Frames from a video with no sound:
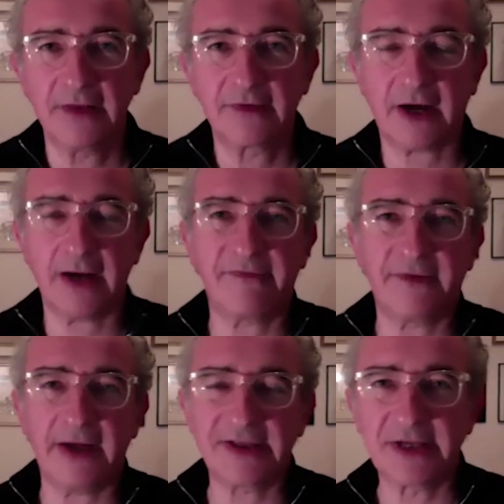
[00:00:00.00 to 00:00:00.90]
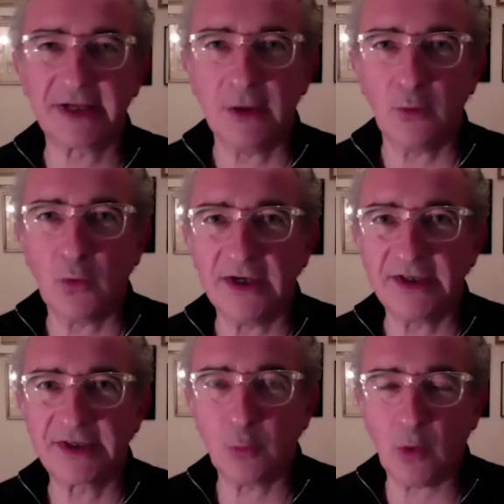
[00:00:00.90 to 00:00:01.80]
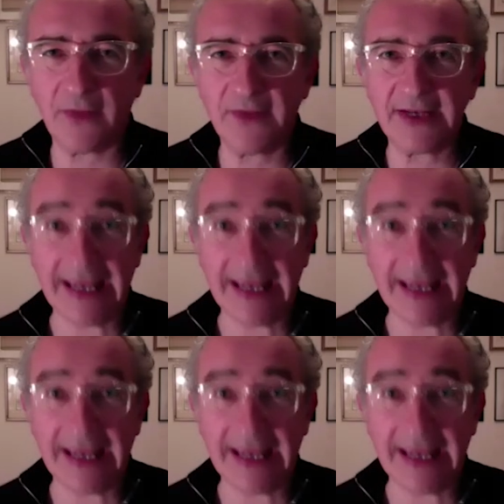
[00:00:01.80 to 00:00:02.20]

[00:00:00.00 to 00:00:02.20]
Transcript: typeface was one that